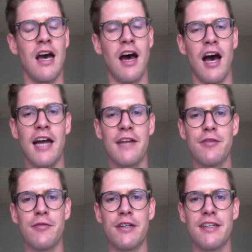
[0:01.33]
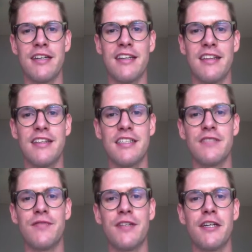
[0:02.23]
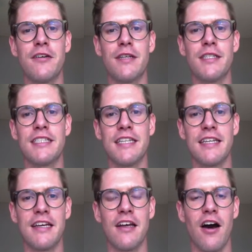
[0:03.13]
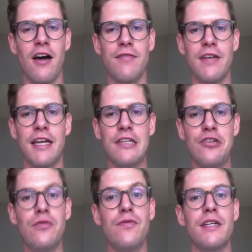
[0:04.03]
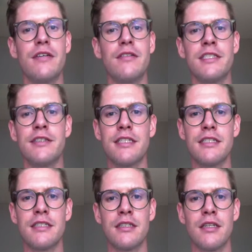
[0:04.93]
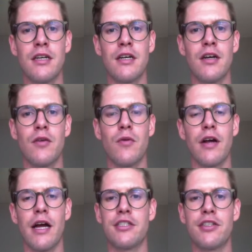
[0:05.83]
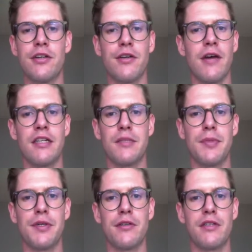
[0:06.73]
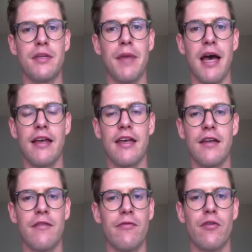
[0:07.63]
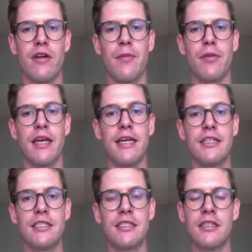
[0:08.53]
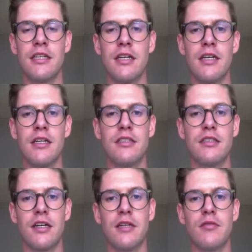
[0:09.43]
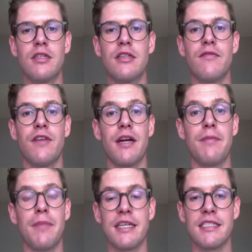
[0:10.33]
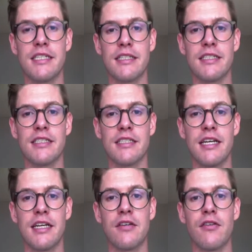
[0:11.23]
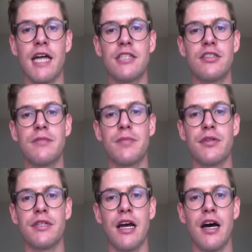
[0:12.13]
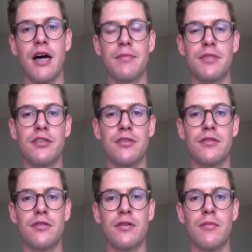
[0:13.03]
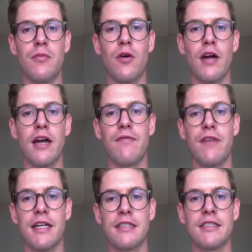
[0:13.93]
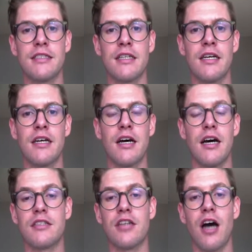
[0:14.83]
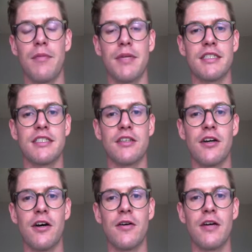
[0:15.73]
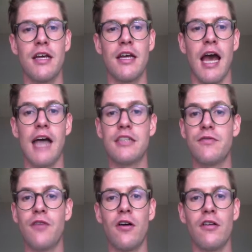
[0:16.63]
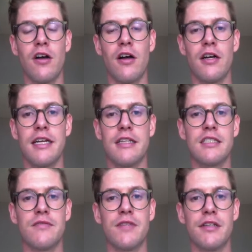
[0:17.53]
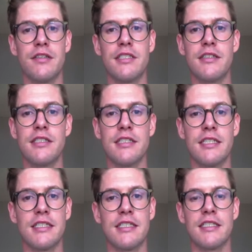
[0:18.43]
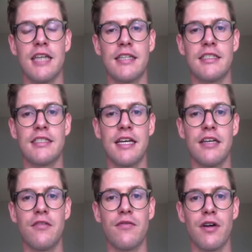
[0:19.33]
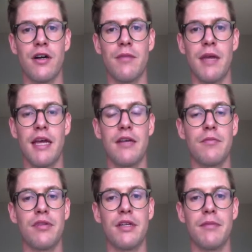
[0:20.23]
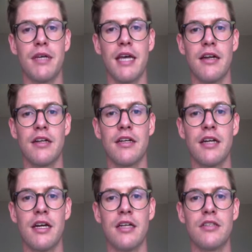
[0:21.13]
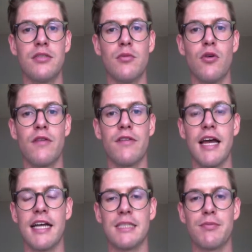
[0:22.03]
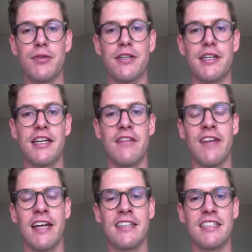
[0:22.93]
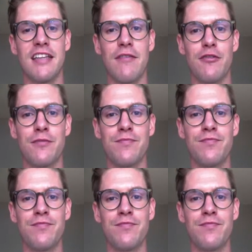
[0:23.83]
Hi everyone! This video is kicking off a new video series where I show you how to build the backend for an application, starting with the very basics and gradually building up to more advanced uh, topics. So as you follow along in this video series, it's designed to take you from a complete beginner to more of an expert in advanced level.